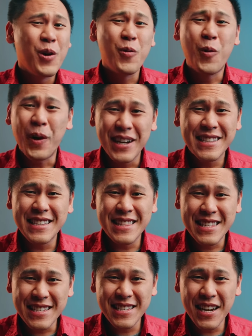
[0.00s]
what is it
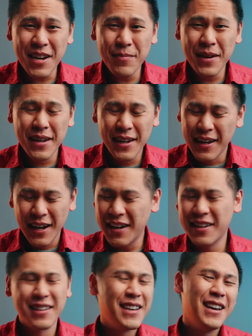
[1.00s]
this time?
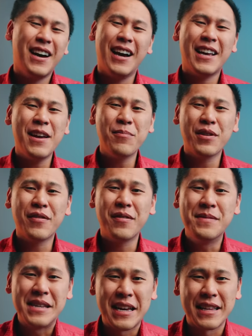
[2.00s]
I can't believe I'm
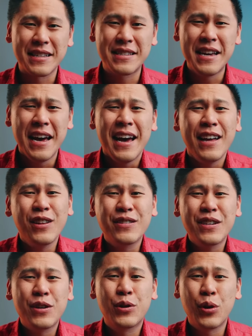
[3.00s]
saying this. It looks
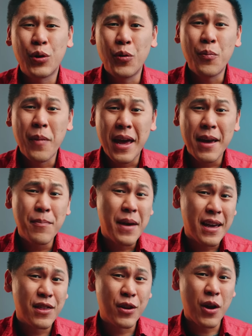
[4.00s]
like Google may
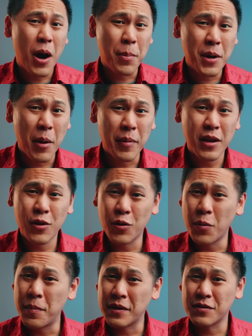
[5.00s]
make their upcoming
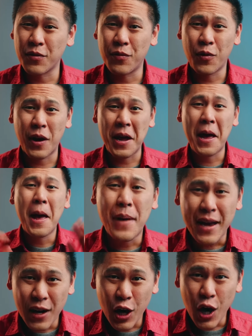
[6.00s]
Google Pixel 4a
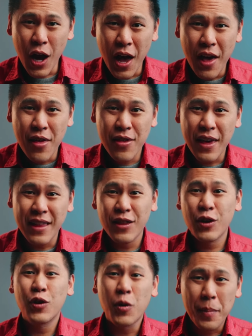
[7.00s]
better than the
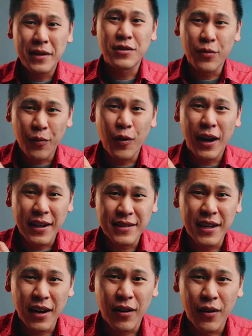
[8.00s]
Google Pixel 4
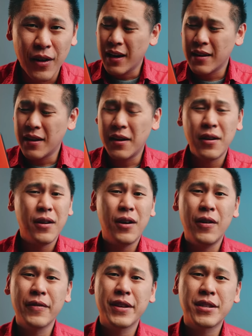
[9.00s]
XL, and
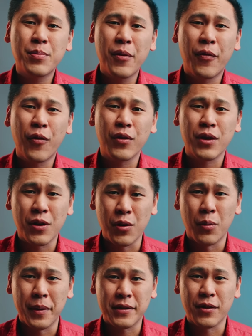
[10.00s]
all of this before the
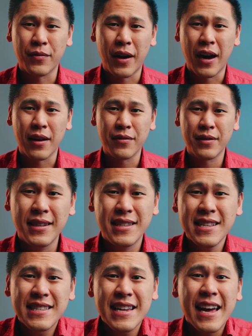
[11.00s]
Google Pixel 5. It's
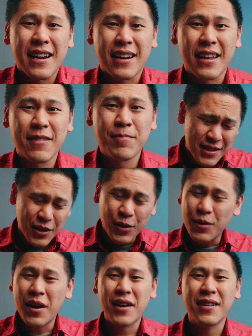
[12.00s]
insanity.
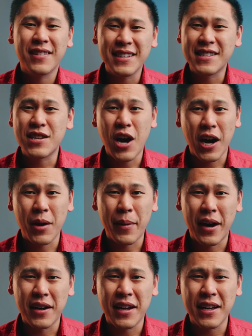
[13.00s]
So let's talk
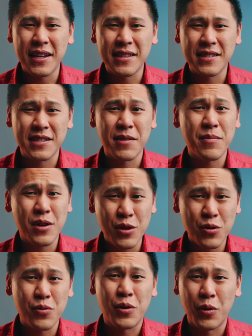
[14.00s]
about it in some
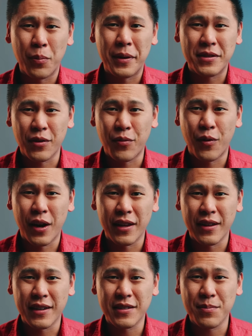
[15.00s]
new Google Pixel 4a
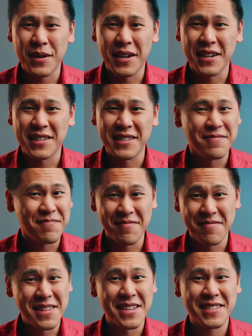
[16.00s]
leaks because
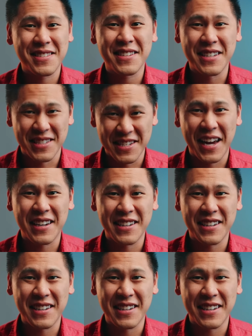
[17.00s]
this is Tech